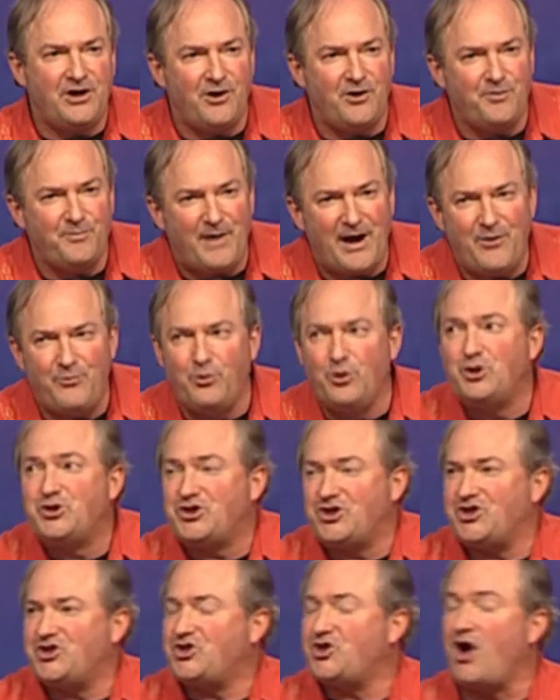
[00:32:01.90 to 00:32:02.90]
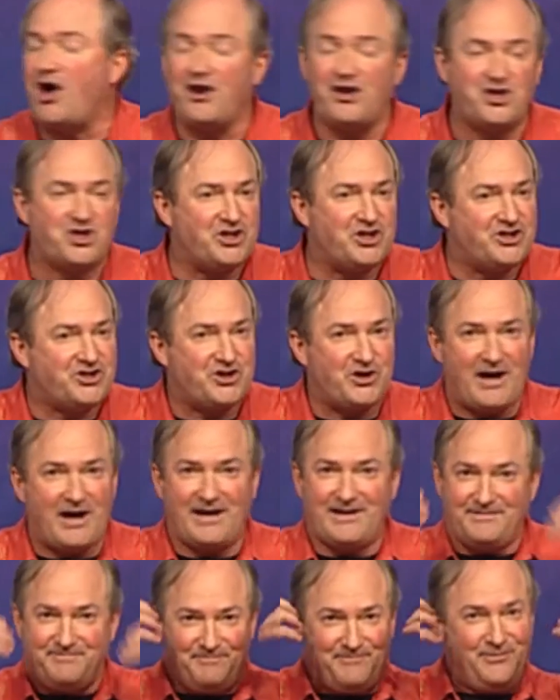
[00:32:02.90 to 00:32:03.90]
roots are Scottish, and so I,
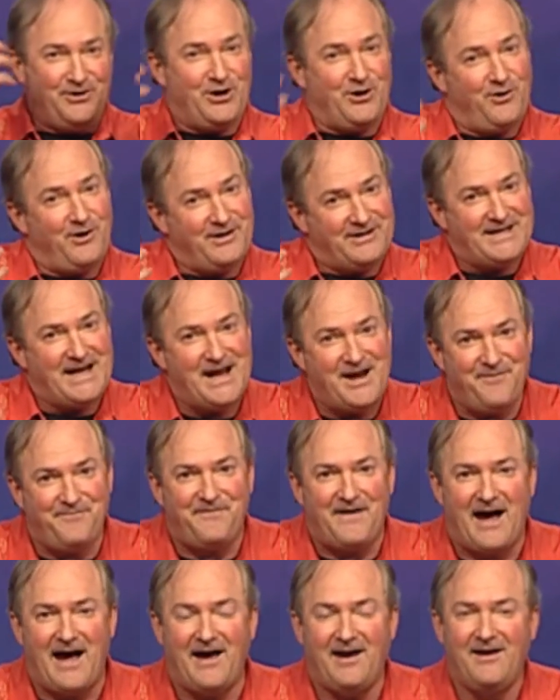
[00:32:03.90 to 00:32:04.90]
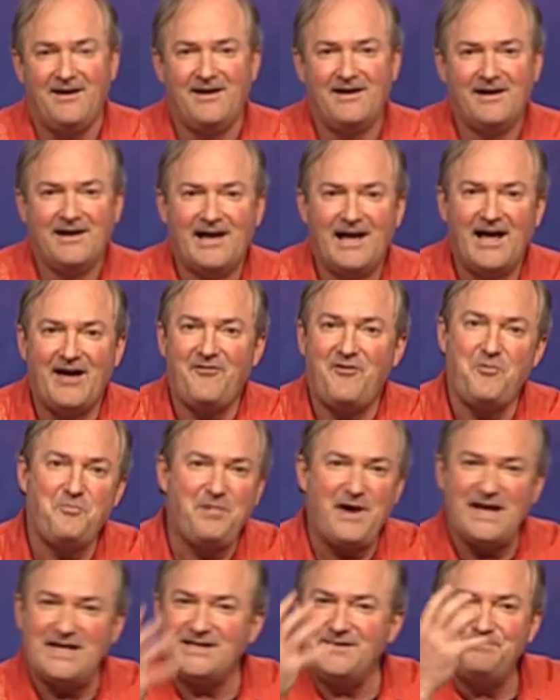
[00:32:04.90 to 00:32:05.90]
you know, identify I haven't
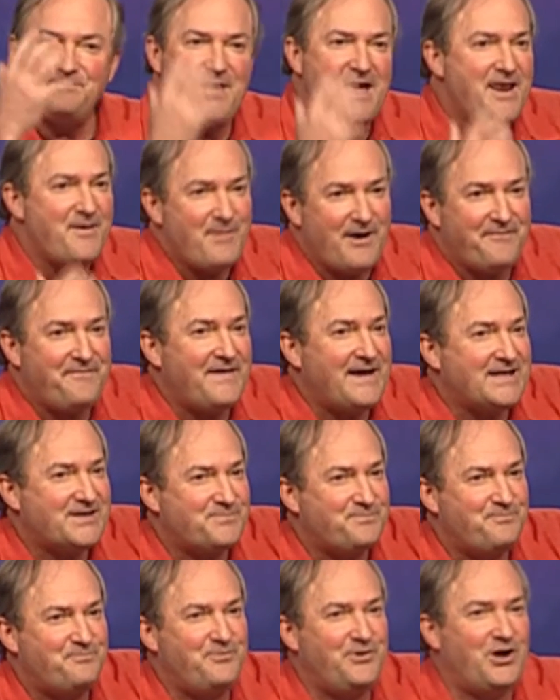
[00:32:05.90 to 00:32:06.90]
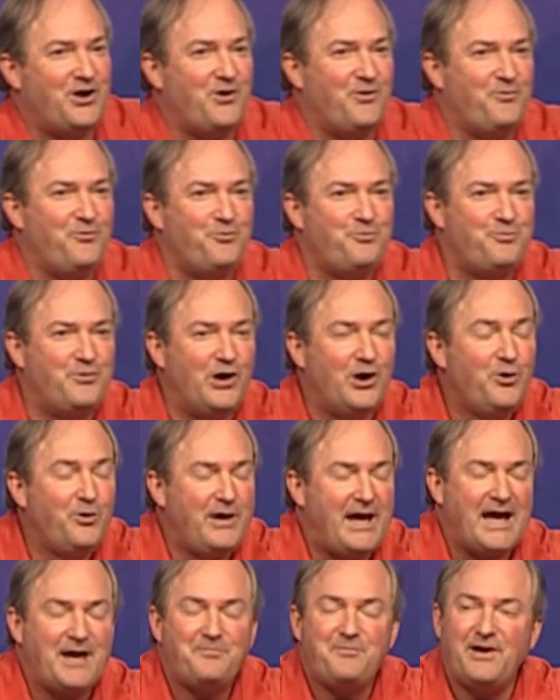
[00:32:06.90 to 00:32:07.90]
paste, painted my face, you know, blue
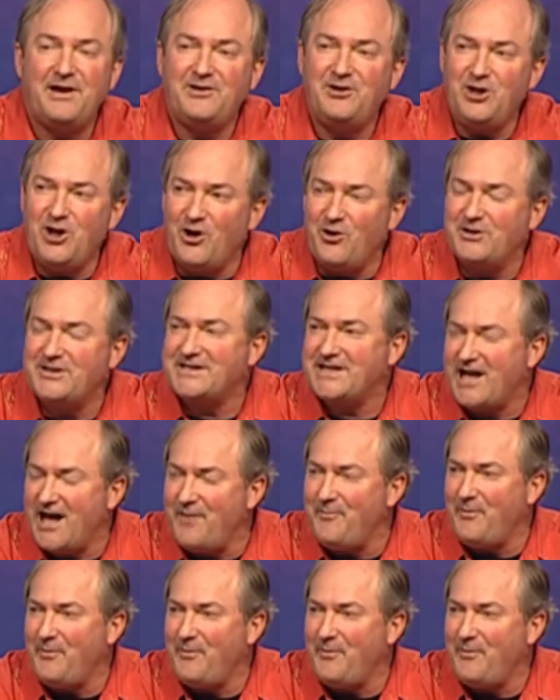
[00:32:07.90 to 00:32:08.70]
yet, but you know, it's coming.